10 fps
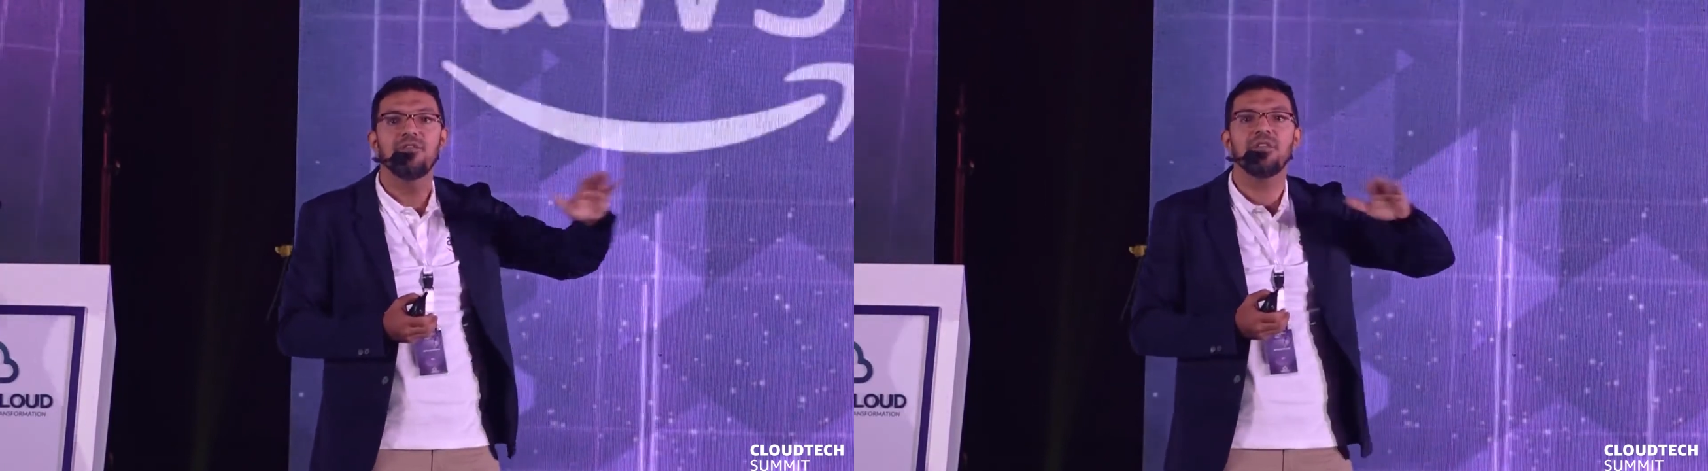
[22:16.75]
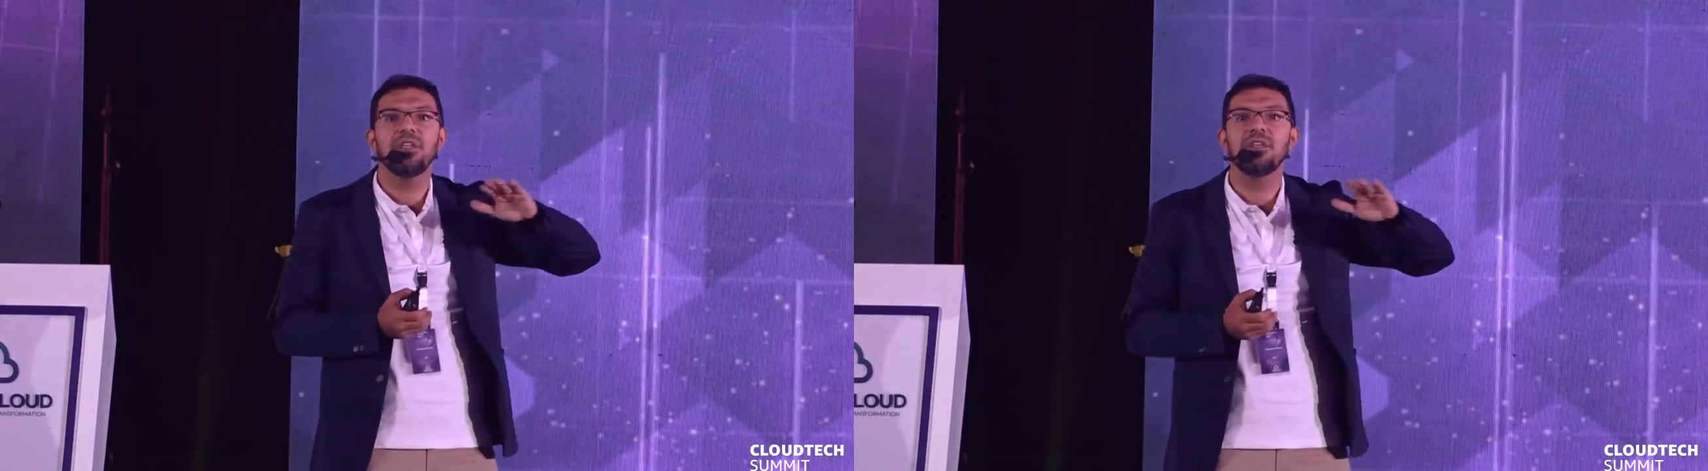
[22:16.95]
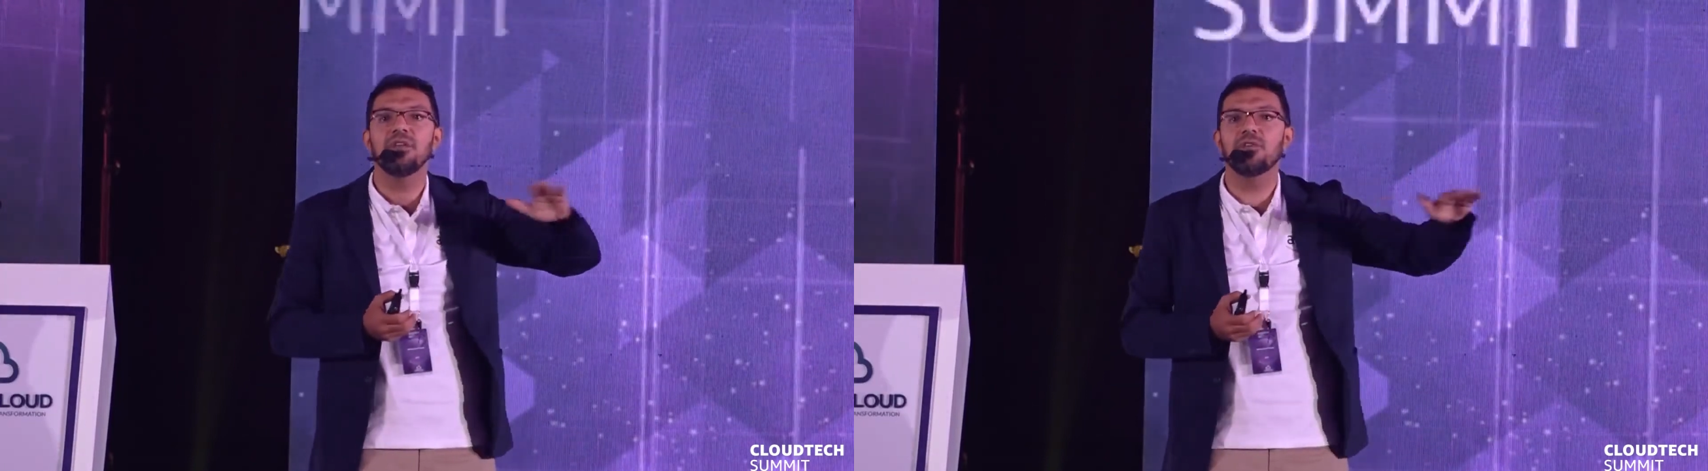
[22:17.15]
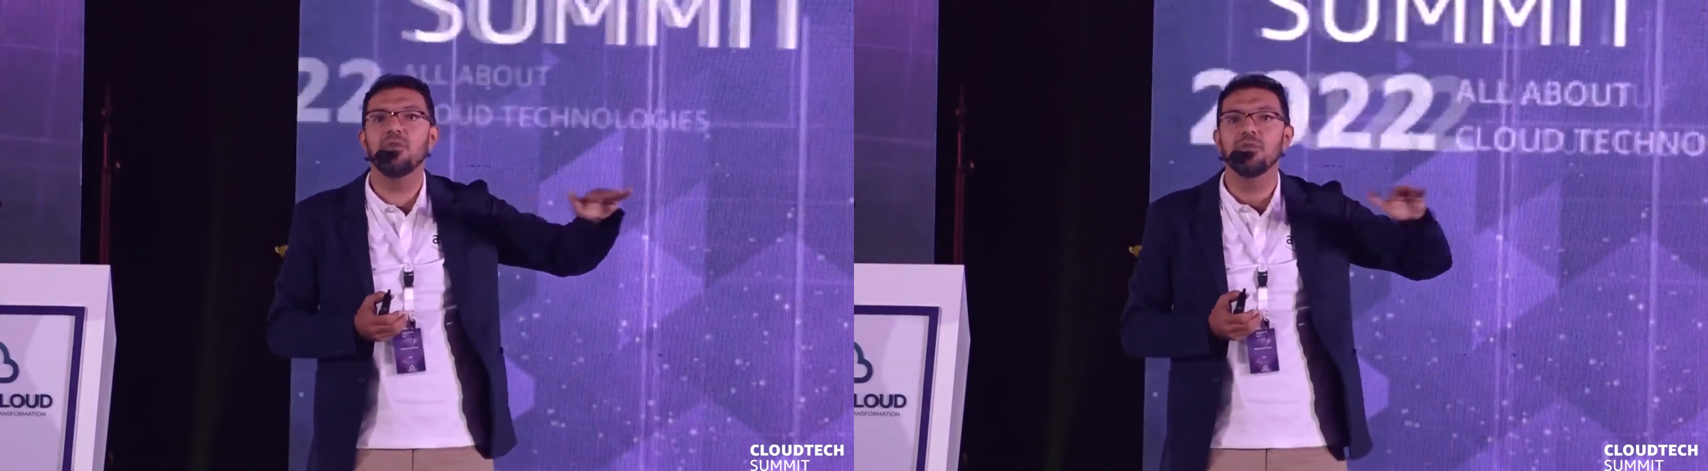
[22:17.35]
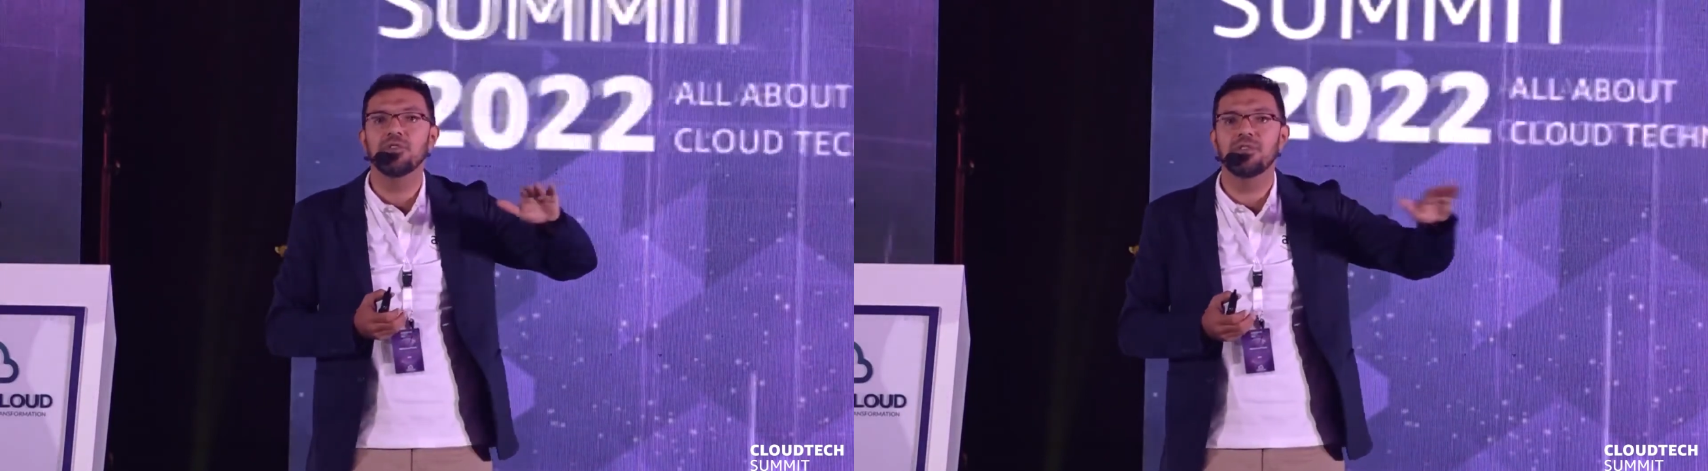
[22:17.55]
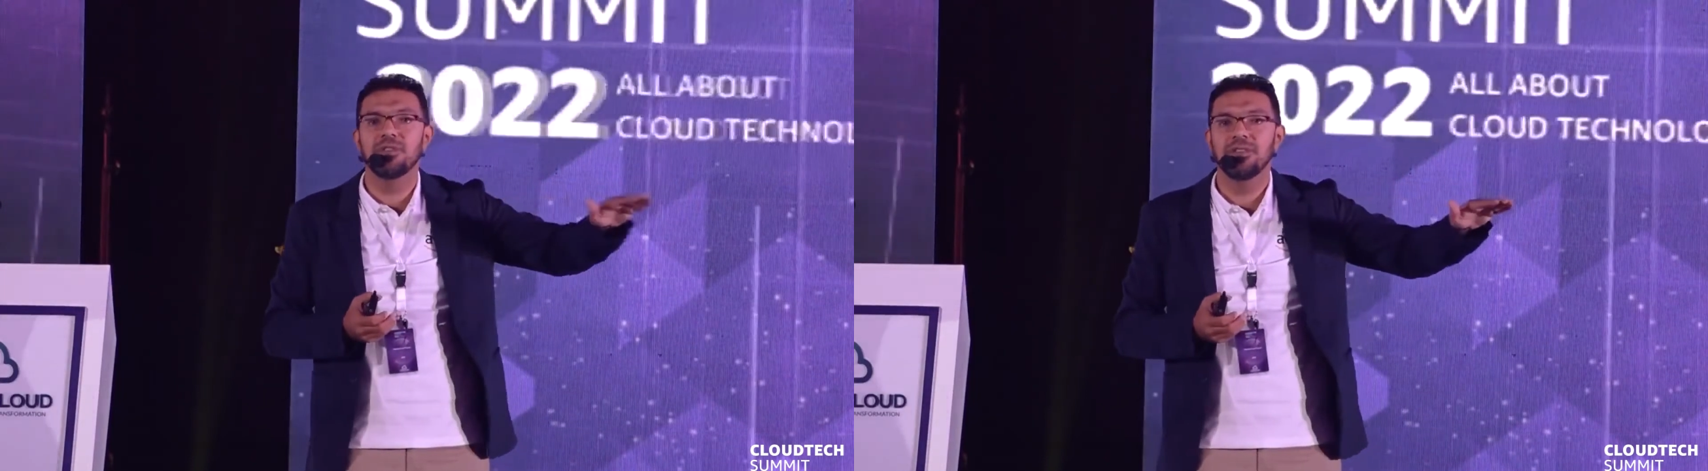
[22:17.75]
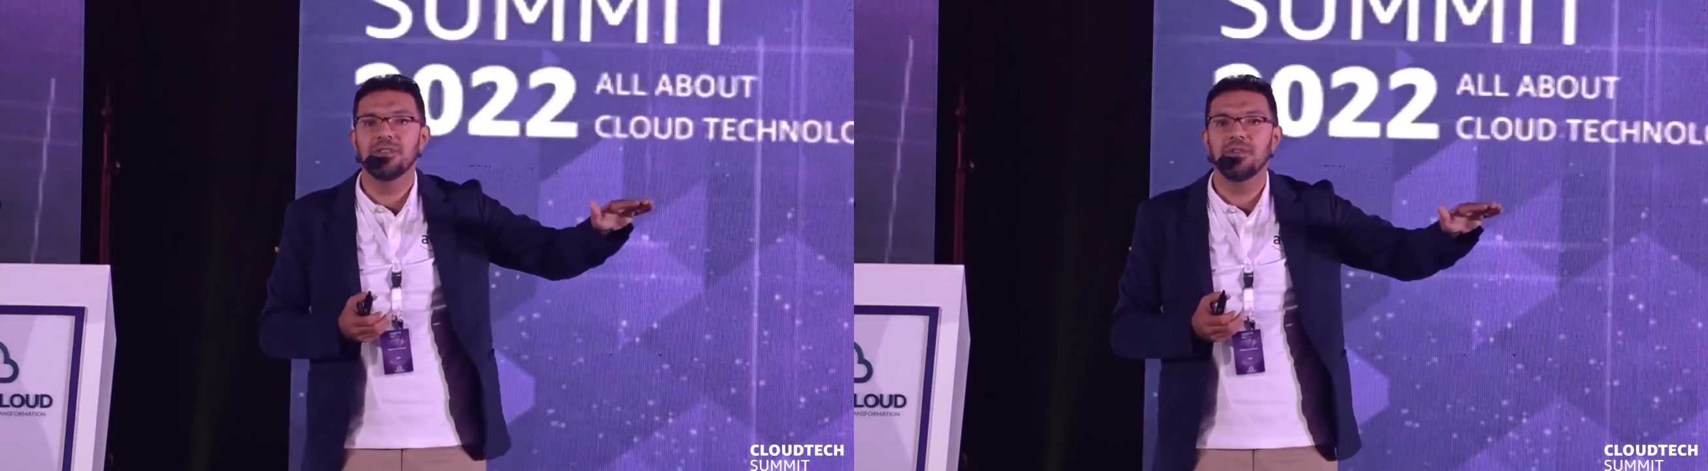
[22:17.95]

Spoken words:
free cost.